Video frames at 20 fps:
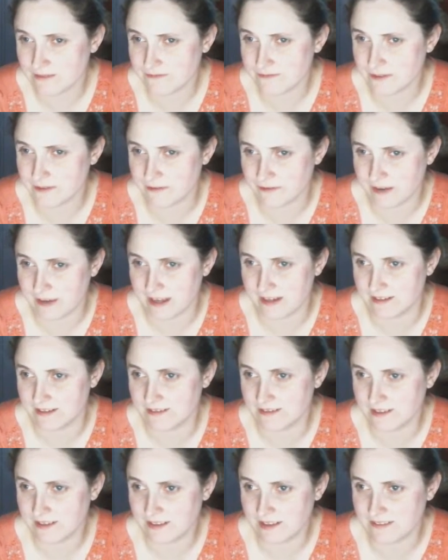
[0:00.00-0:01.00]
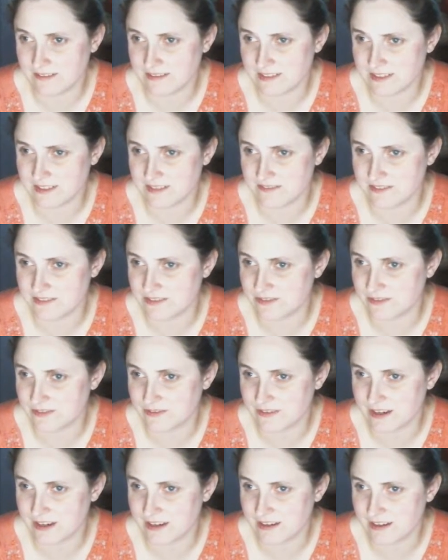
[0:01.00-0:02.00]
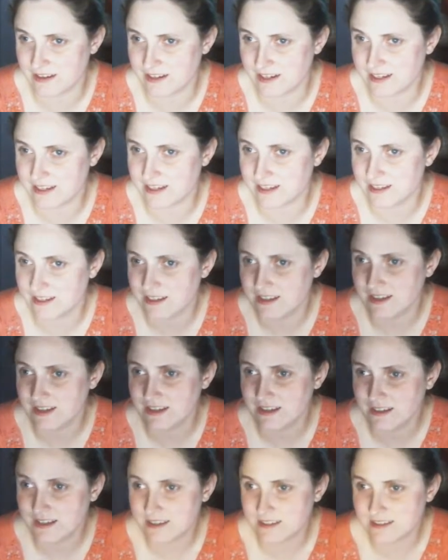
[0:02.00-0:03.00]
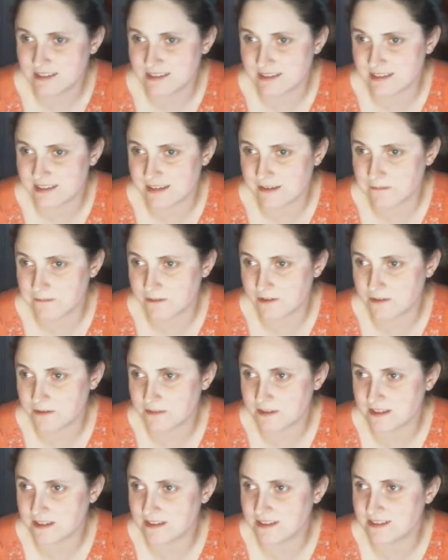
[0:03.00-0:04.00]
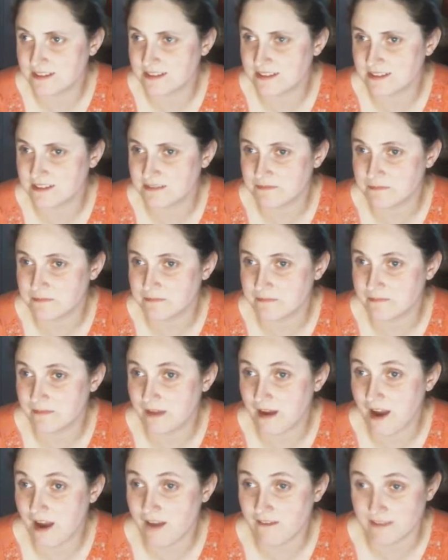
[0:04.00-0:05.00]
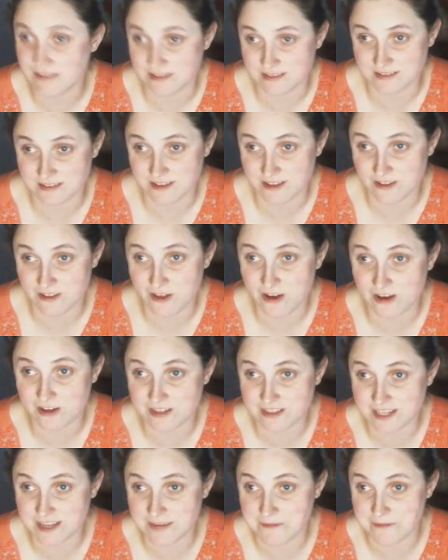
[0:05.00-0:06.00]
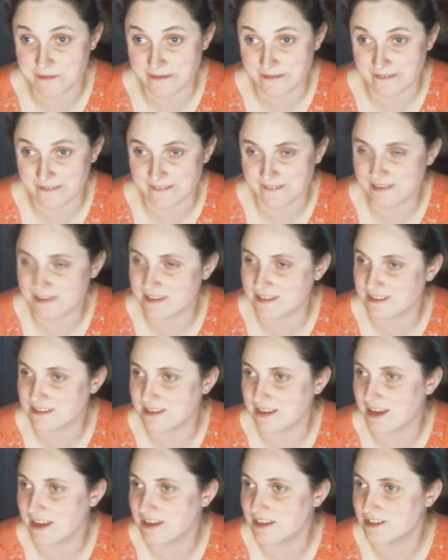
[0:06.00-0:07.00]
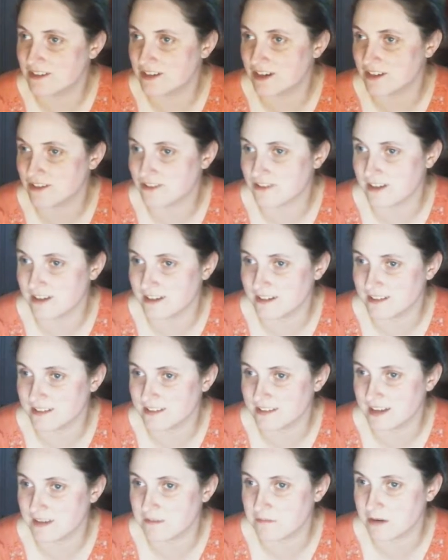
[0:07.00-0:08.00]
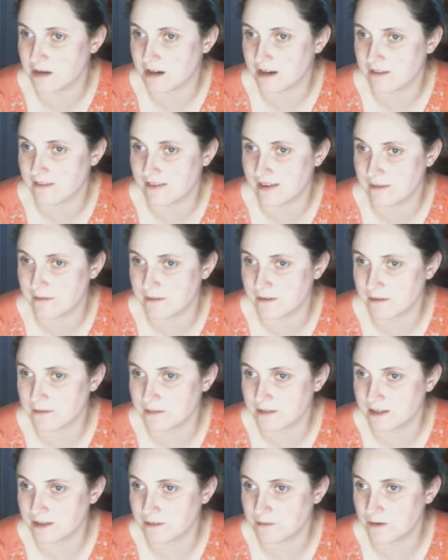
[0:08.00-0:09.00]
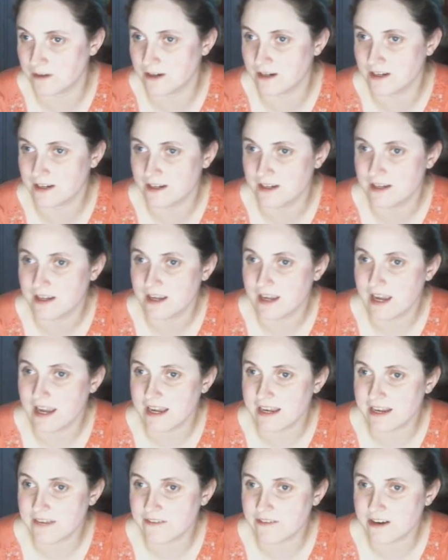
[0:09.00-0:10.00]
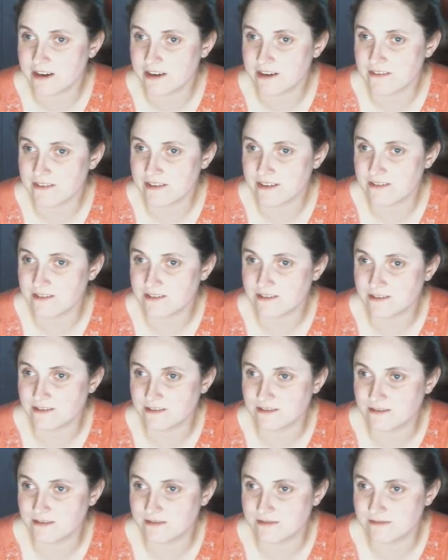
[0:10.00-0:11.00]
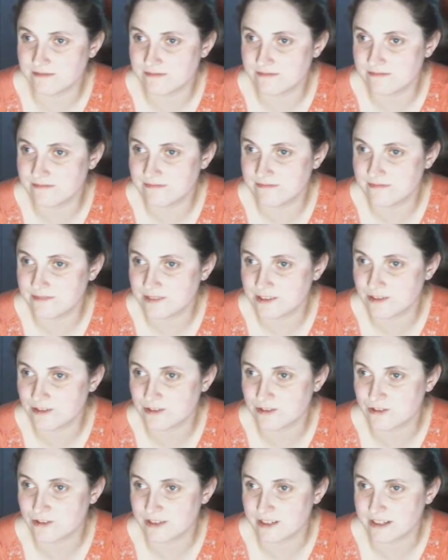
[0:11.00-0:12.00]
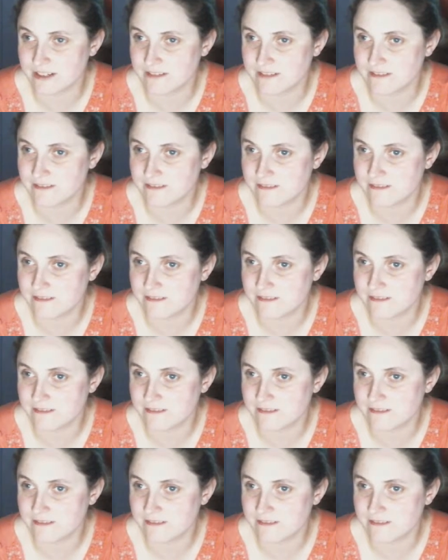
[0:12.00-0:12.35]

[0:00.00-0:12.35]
for fun. A lot of the stuff is for fun. Like, this is Game Grumps. I did this obviously a long time ago because JonTron is not part of Game Grumps anymore. I never got around to Soul Train.